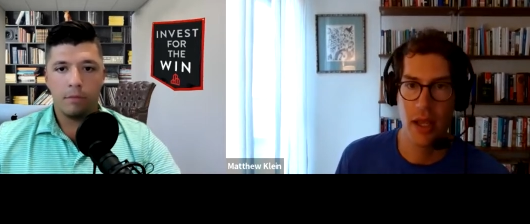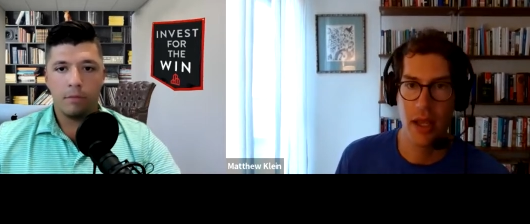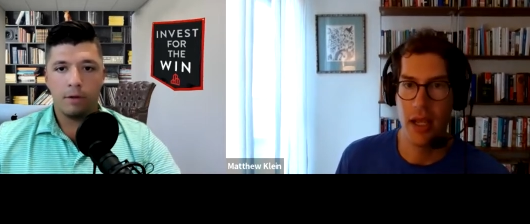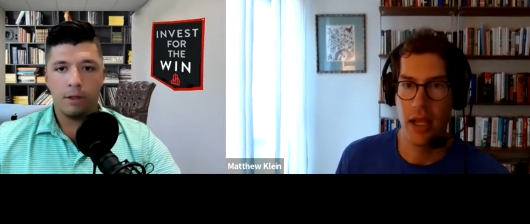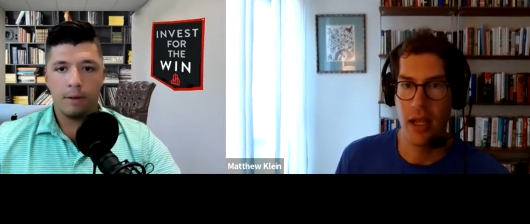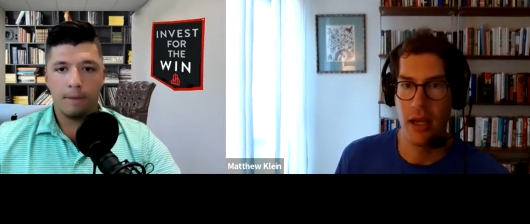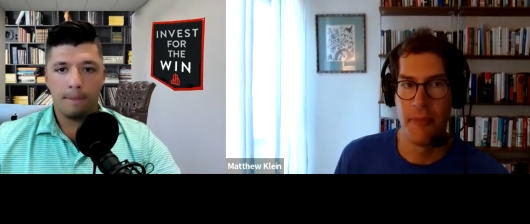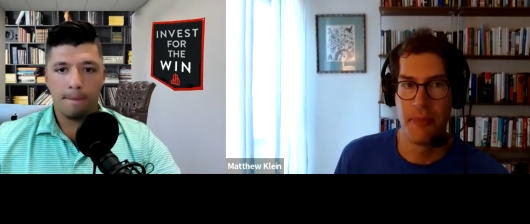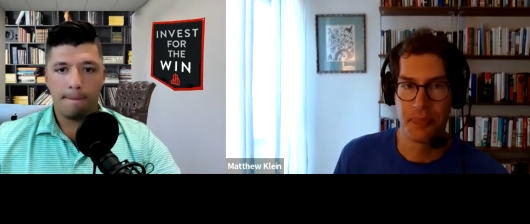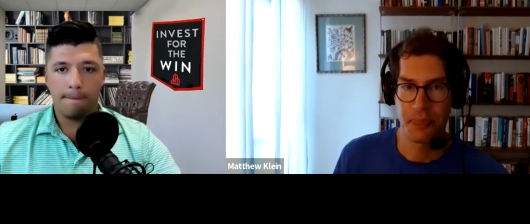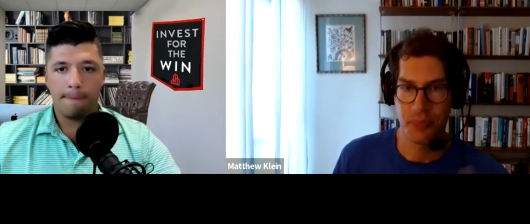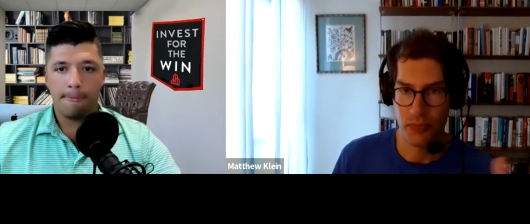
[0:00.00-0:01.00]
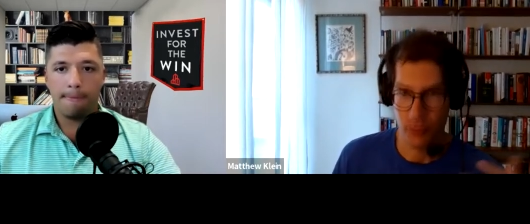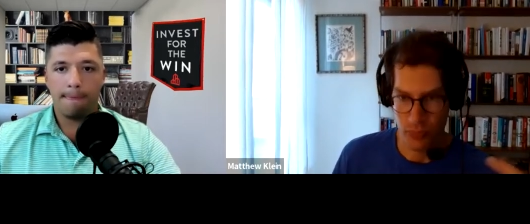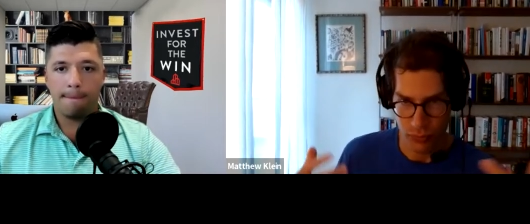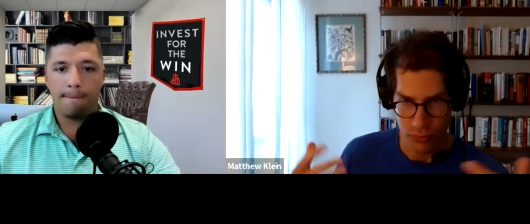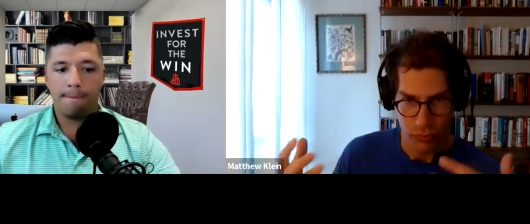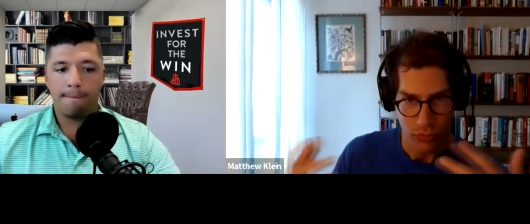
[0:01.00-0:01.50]
Speaker 1: and
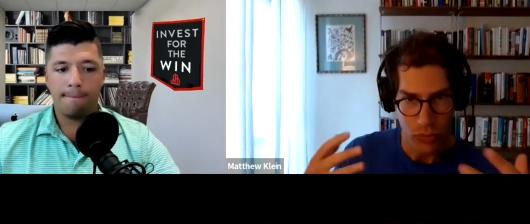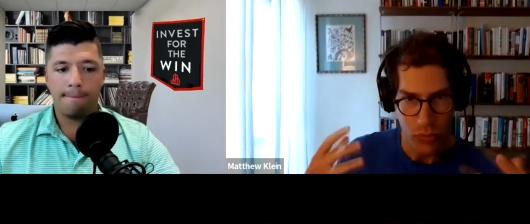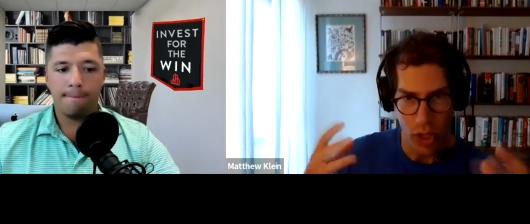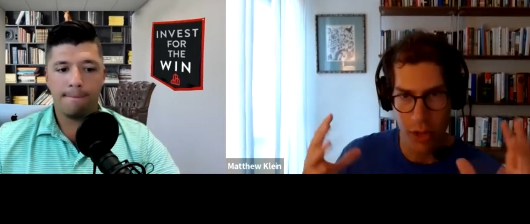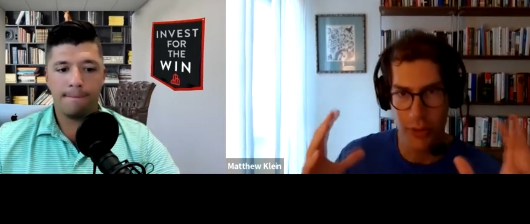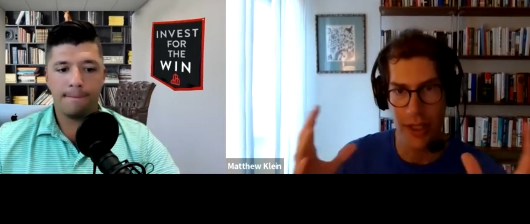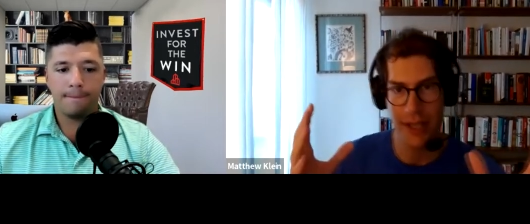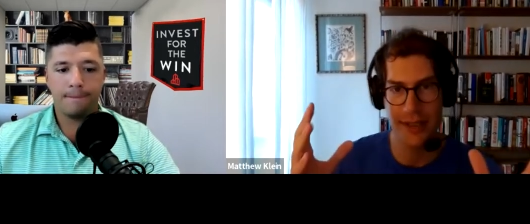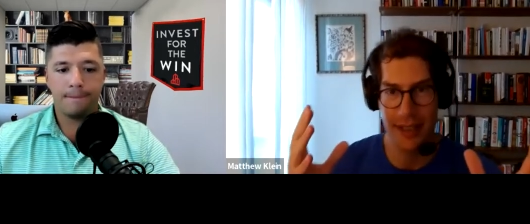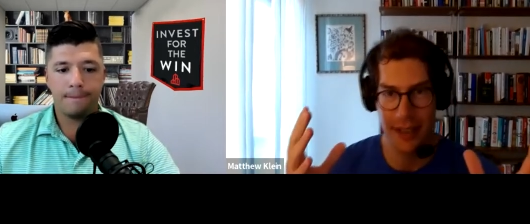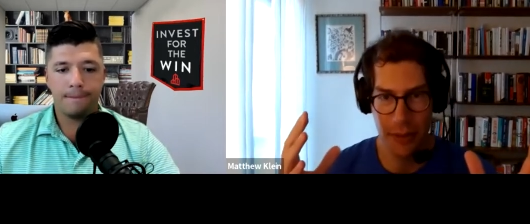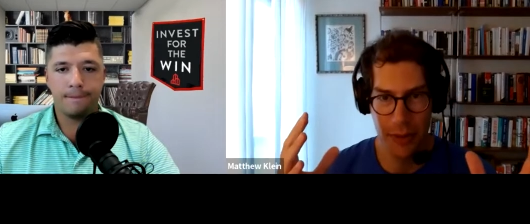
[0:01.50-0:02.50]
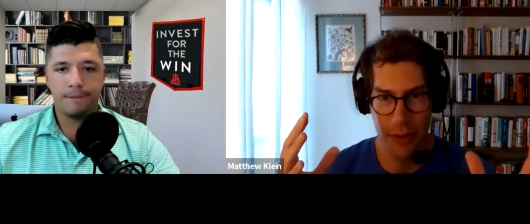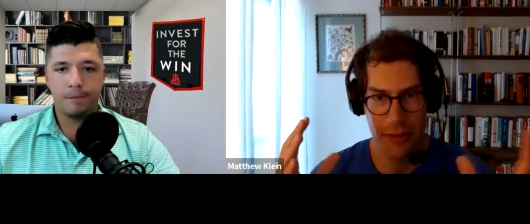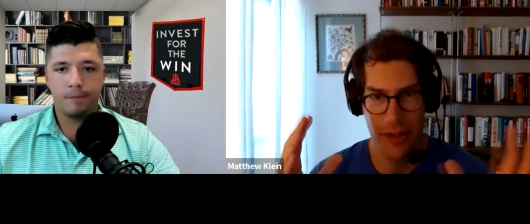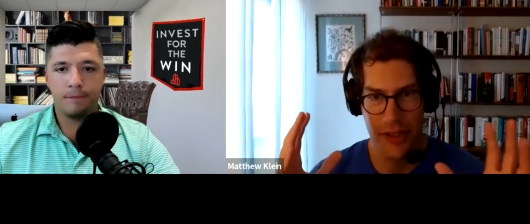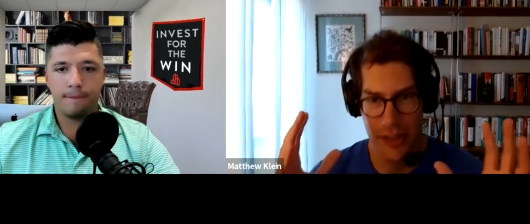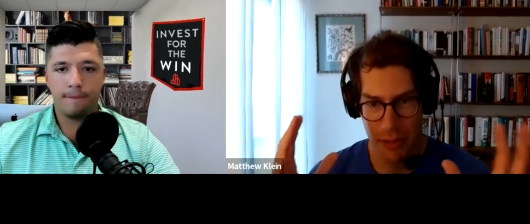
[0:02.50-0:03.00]
I realized that you know we had a
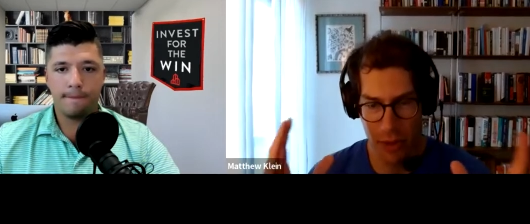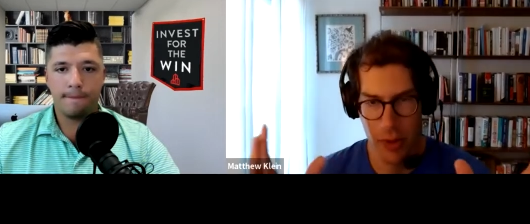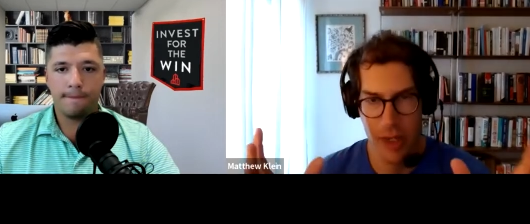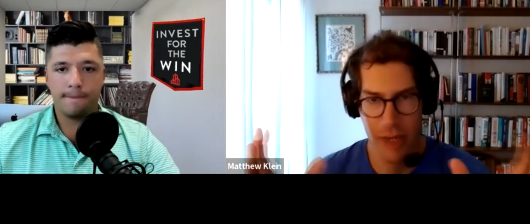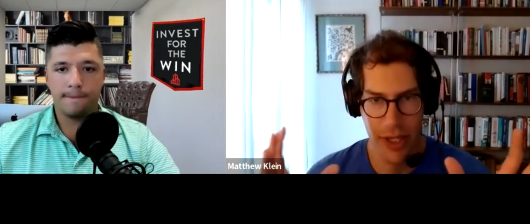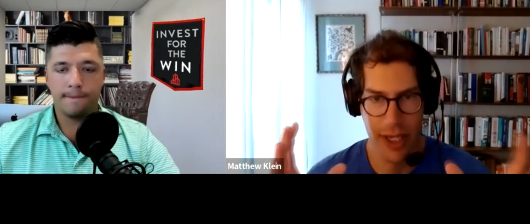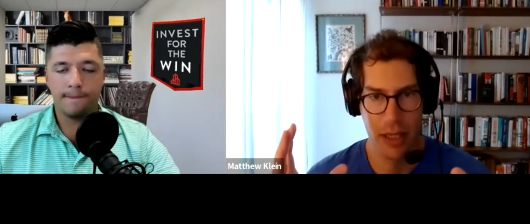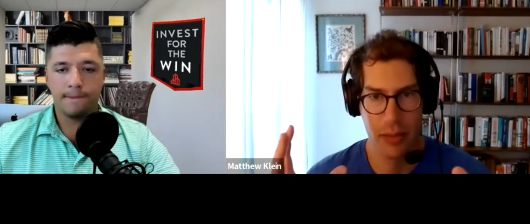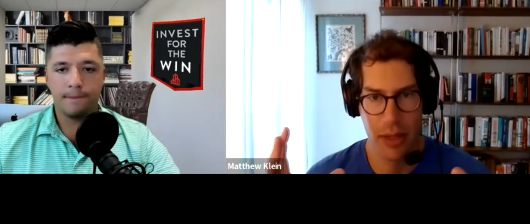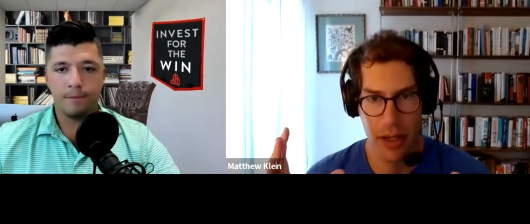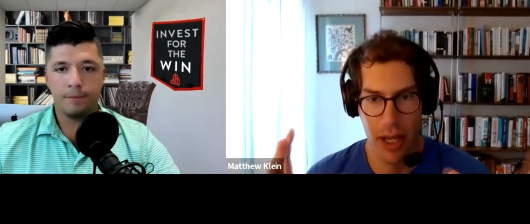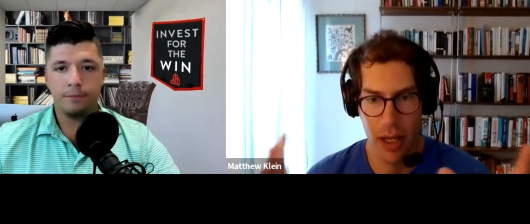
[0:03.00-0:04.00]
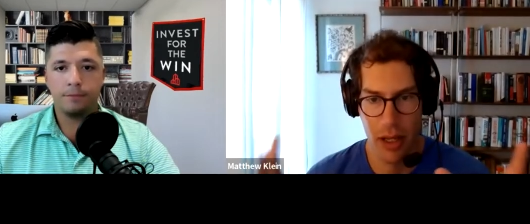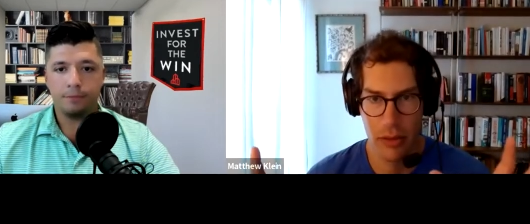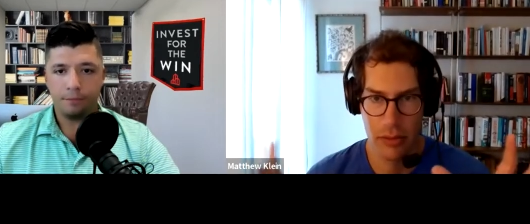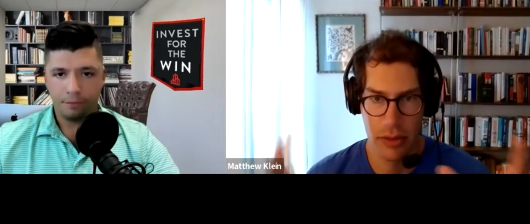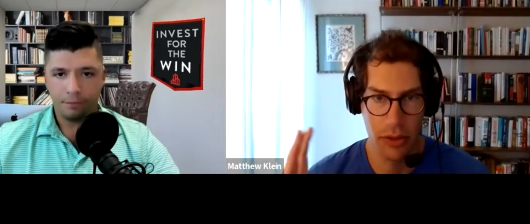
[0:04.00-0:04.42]
very similar way of thinking about how